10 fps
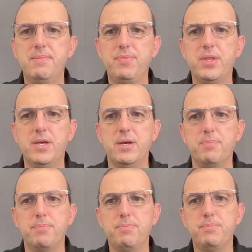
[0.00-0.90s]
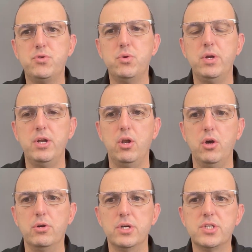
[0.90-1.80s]
a tool in
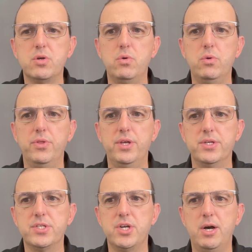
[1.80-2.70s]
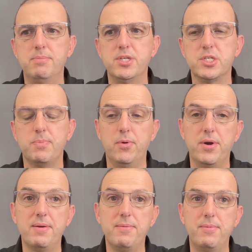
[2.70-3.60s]
Logos called the Psalms
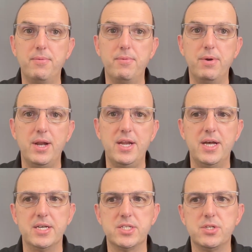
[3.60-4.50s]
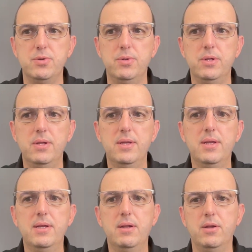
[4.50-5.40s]
Explorer, really nice tool.
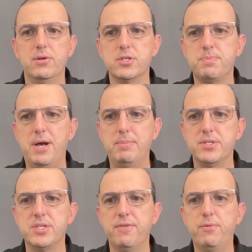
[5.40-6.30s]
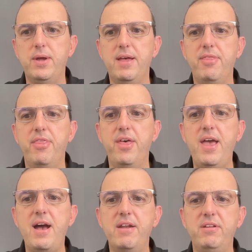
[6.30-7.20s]
Logos Bible software, and
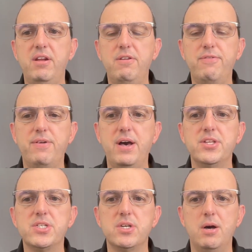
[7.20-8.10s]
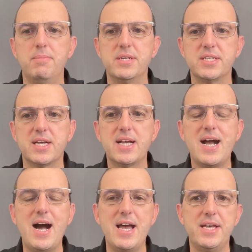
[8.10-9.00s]
they identify the psalm as a
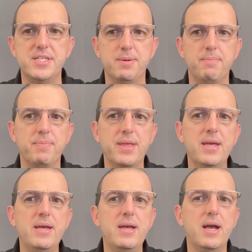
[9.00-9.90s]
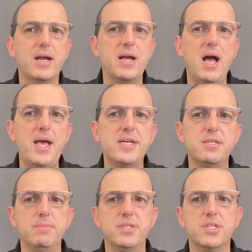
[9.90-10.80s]
chiasm. A
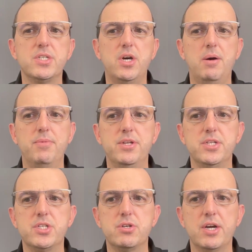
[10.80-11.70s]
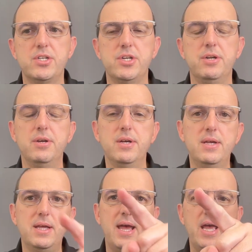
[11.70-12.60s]
chiasm is a psalm that is structured
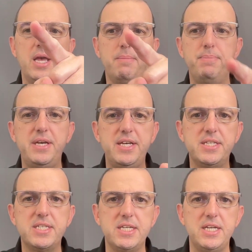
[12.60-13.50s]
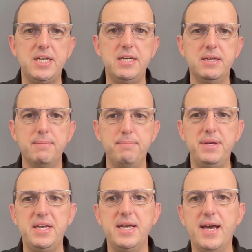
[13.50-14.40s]
A, B, C,
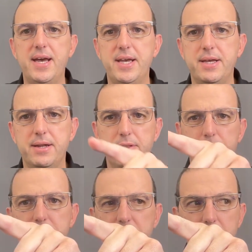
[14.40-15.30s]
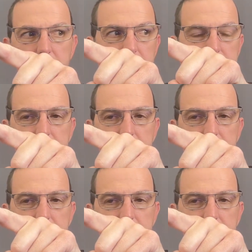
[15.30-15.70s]
B, A. In other words, it goes